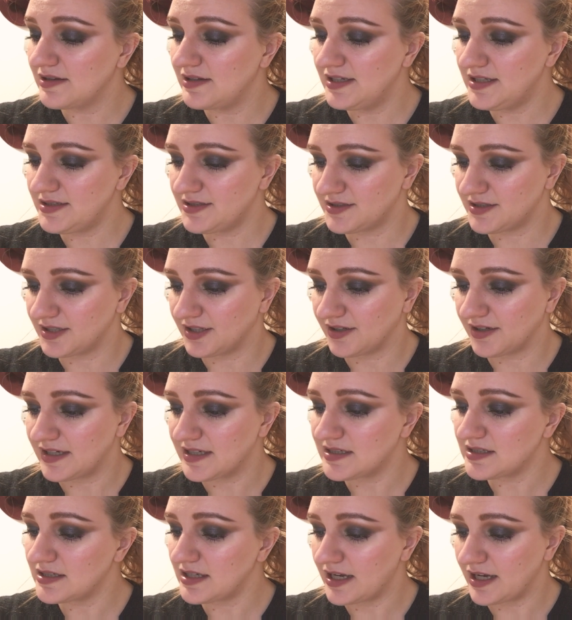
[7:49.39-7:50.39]
this
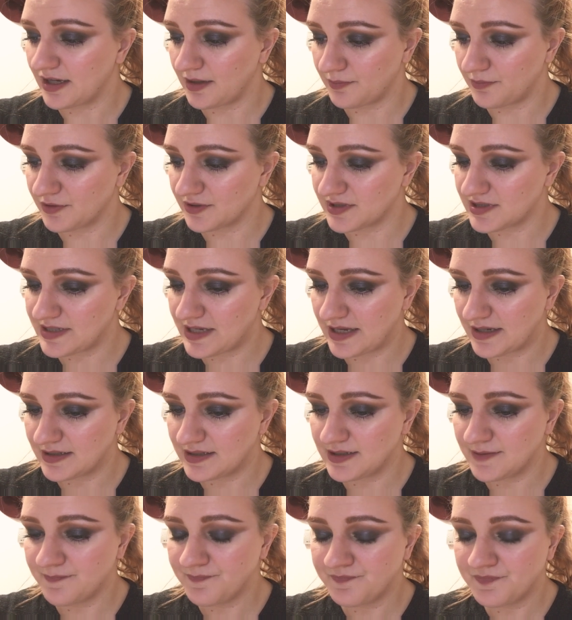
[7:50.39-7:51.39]
series
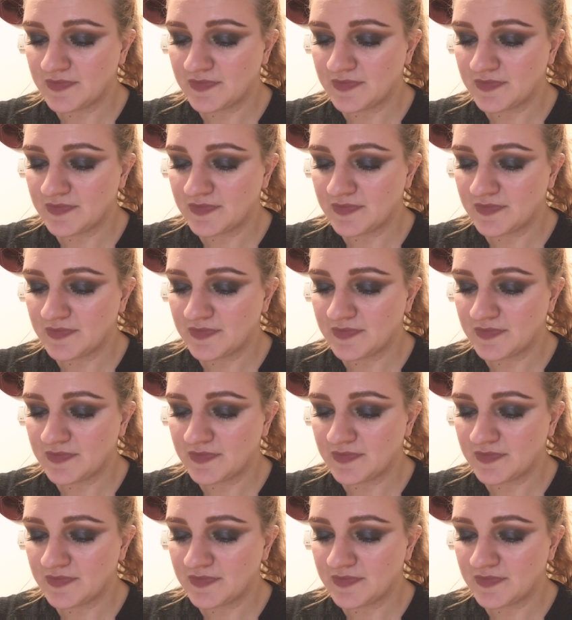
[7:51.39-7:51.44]
8%.